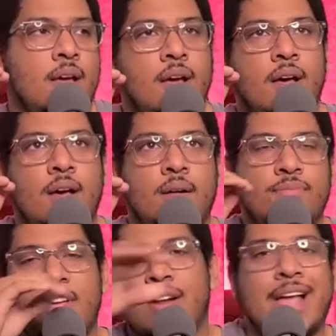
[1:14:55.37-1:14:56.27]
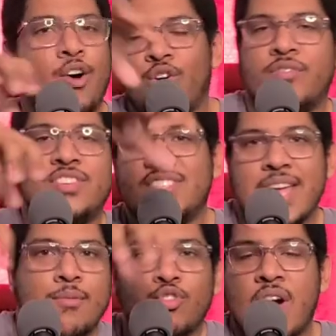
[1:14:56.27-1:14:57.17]
Uh, they're like all of the
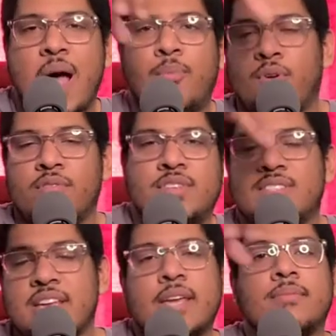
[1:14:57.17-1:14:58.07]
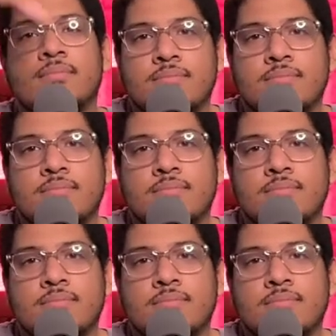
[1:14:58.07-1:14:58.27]
same crop, all of the same